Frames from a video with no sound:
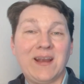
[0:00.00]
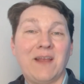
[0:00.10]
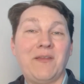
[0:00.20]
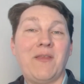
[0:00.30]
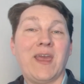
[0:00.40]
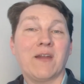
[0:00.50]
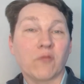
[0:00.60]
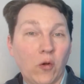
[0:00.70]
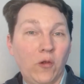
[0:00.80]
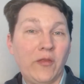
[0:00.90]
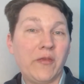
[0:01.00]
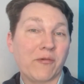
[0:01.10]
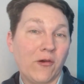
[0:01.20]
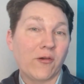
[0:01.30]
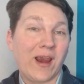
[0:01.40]
and then they enroll in the
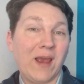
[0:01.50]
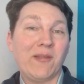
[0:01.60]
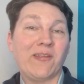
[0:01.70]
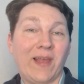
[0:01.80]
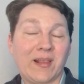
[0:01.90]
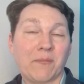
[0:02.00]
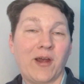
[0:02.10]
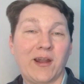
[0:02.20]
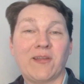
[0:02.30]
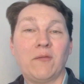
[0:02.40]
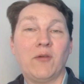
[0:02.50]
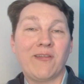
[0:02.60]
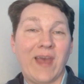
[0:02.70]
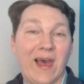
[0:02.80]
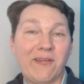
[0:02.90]
program and select the products they want to
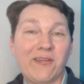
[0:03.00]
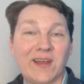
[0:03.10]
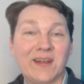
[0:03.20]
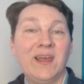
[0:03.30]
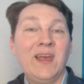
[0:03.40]
test, and